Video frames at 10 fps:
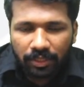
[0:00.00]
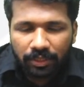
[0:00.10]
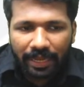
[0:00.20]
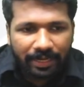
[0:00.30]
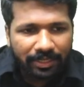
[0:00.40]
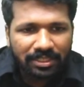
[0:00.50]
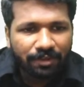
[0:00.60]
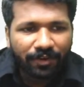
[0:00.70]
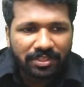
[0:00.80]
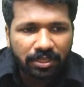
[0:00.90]
That is the
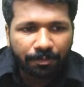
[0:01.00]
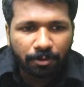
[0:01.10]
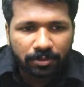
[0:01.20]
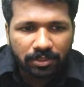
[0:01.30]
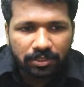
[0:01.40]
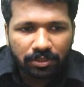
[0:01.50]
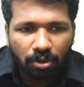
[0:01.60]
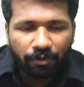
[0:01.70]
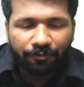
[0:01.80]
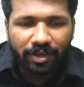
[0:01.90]
first process
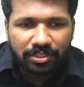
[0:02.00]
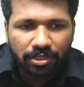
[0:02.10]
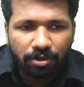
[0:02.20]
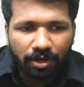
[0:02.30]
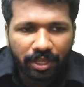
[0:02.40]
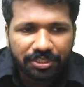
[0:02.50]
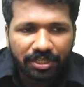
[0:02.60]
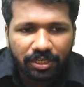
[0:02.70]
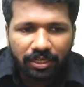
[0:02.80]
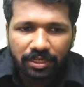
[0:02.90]
or first
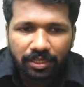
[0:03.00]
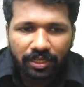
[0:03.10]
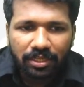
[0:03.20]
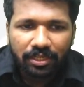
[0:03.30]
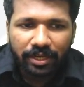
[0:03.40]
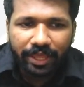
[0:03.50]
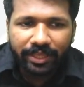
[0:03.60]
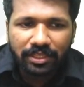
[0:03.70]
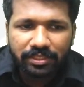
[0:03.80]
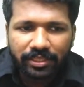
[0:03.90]
donation.
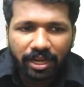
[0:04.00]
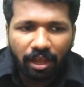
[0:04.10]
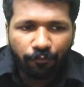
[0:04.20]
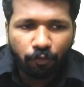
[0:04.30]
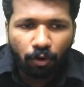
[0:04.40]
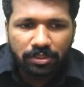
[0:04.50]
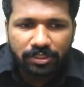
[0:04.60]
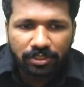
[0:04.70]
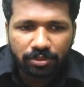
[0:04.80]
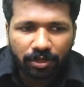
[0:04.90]
Like this, there are 4
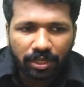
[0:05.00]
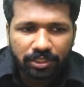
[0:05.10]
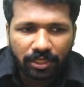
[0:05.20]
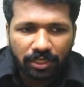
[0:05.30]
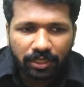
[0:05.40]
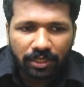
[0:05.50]
such donation.